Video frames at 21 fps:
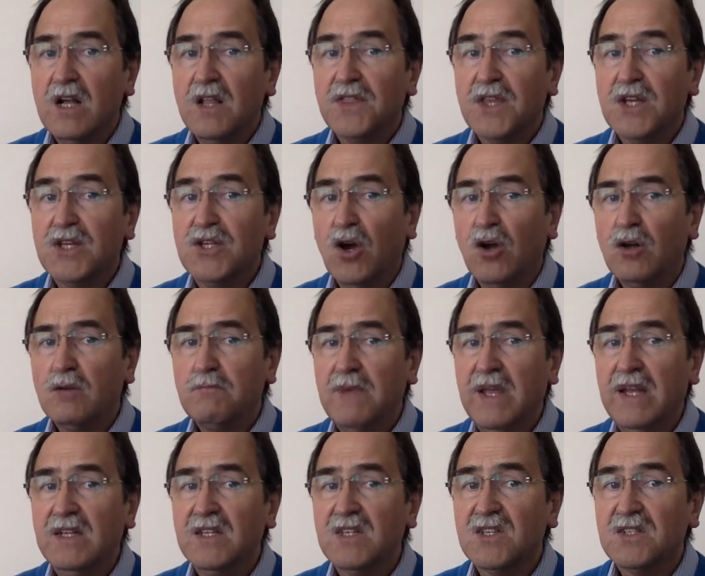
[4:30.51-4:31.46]
The dot
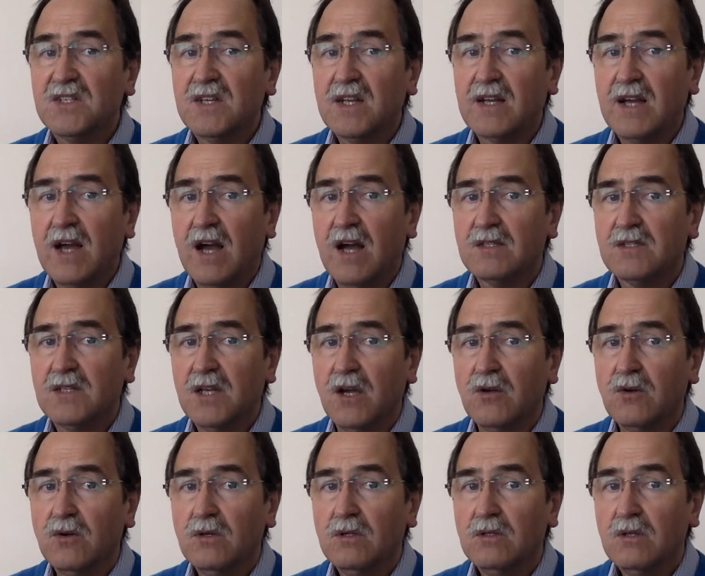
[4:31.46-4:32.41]
means staccato,
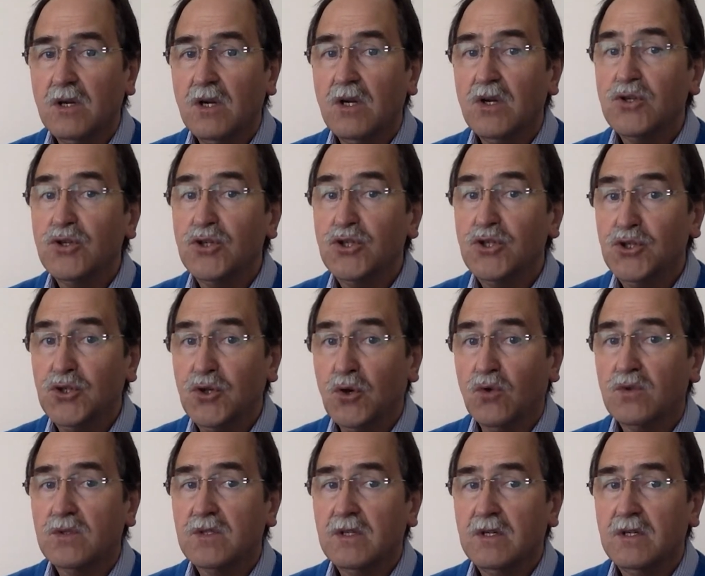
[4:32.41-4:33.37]

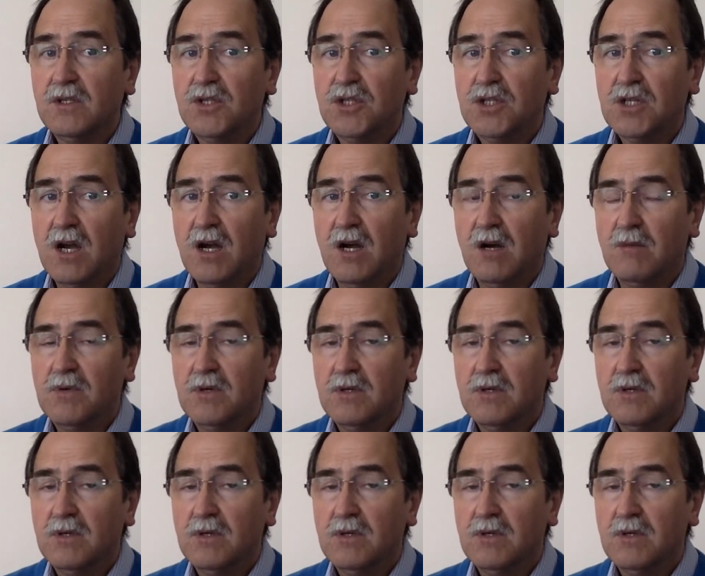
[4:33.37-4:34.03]
short and sharp.